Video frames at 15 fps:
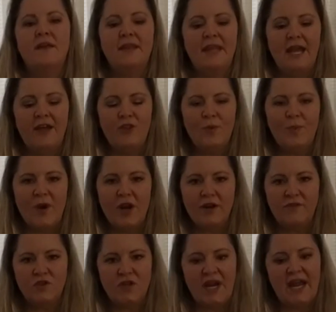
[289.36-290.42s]
The other part
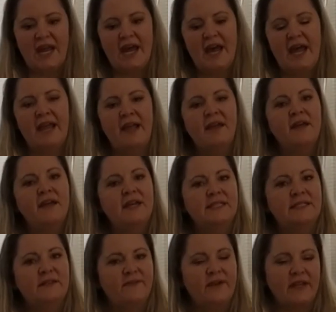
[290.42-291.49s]
of dry eye
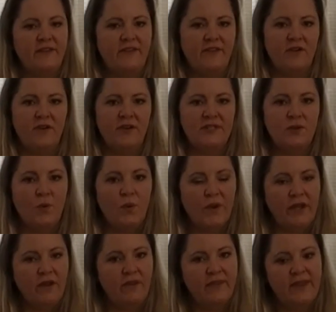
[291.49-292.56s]
is the fact that there is
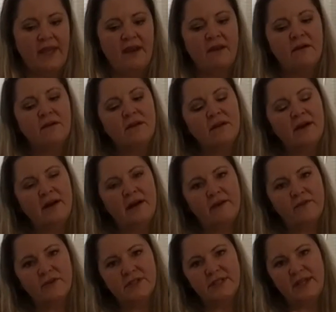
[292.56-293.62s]
oil that
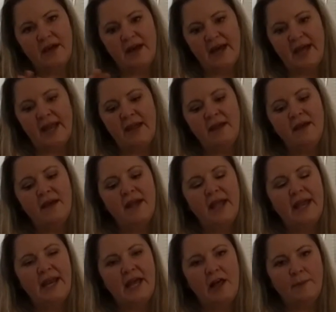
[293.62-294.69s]
covers the eye
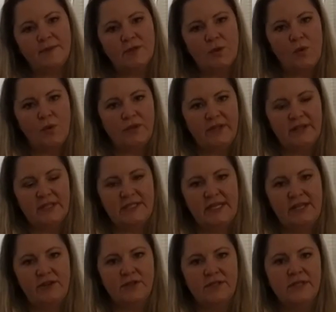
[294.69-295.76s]
and helps hold in the
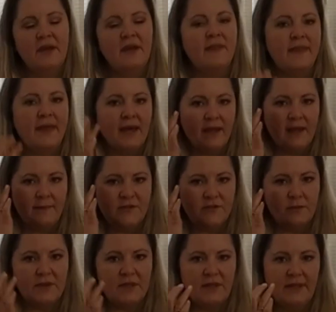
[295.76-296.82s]
tears. That comes
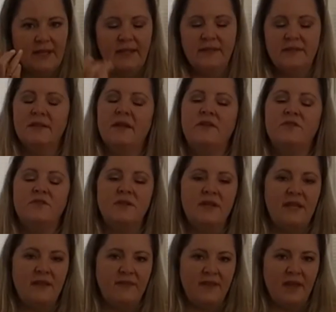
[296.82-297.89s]
from the glands
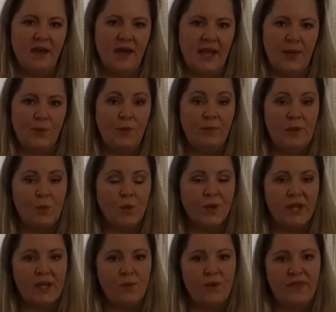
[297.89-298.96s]
underneath the eye, and we'll be
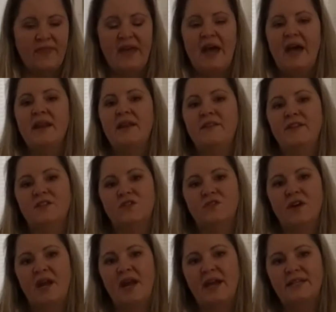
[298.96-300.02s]
working with that in this
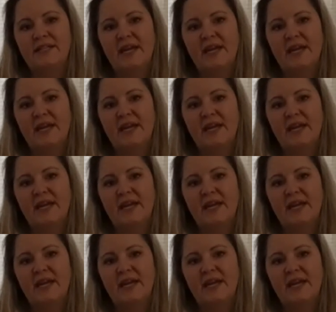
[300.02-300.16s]
dry eye